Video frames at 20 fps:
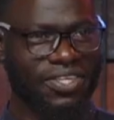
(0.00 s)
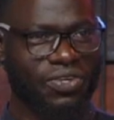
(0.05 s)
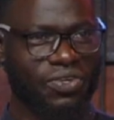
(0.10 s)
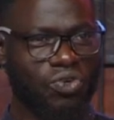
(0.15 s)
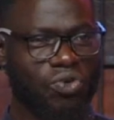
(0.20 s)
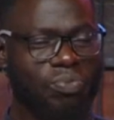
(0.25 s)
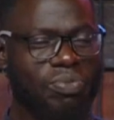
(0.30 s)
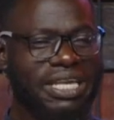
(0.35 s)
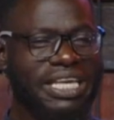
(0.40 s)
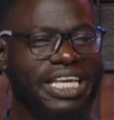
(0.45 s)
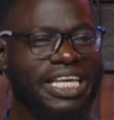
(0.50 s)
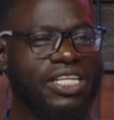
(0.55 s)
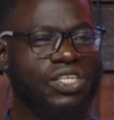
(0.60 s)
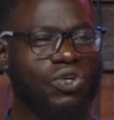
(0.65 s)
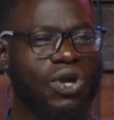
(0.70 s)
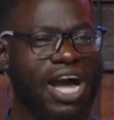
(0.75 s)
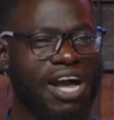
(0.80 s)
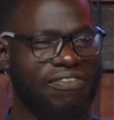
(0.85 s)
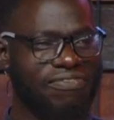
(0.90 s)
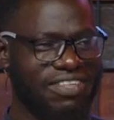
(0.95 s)
You begin
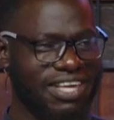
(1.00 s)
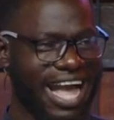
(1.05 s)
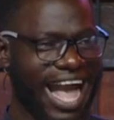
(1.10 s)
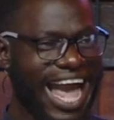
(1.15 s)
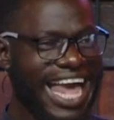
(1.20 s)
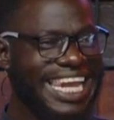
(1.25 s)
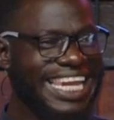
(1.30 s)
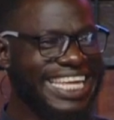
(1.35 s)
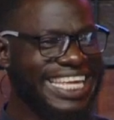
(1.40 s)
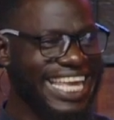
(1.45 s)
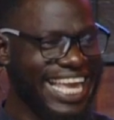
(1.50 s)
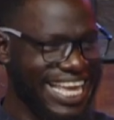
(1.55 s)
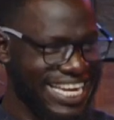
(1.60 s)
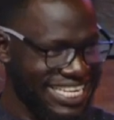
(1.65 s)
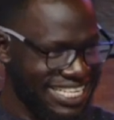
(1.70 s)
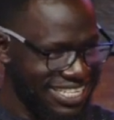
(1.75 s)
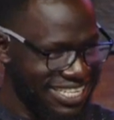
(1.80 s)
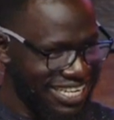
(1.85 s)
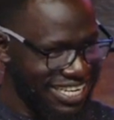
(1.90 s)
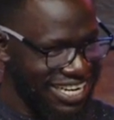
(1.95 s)
to have the
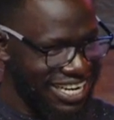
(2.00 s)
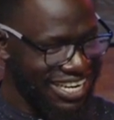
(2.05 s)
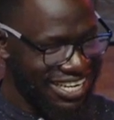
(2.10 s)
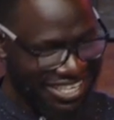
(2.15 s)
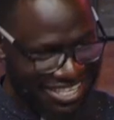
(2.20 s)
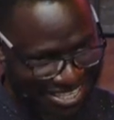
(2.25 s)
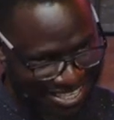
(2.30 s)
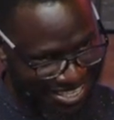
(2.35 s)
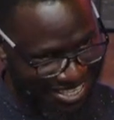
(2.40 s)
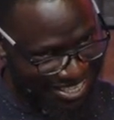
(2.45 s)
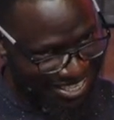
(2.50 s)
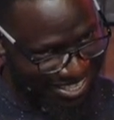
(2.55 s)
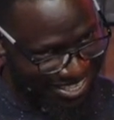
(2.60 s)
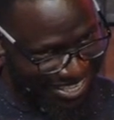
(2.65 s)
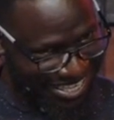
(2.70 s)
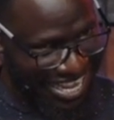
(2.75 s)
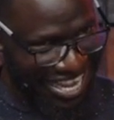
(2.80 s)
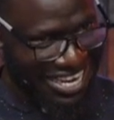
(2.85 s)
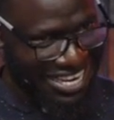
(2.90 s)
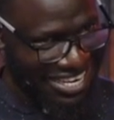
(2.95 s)
alligator
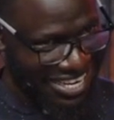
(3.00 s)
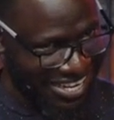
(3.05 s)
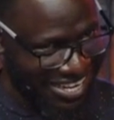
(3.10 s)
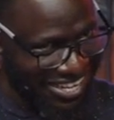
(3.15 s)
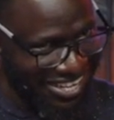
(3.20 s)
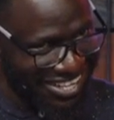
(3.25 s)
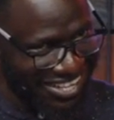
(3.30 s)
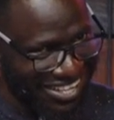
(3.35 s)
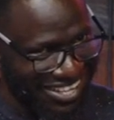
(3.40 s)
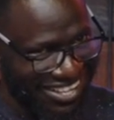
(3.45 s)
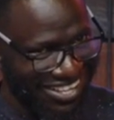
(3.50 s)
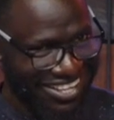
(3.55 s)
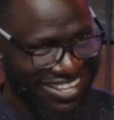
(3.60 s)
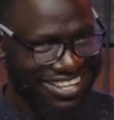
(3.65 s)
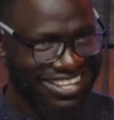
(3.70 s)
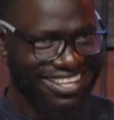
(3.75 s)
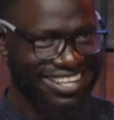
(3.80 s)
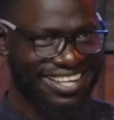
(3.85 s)
kind of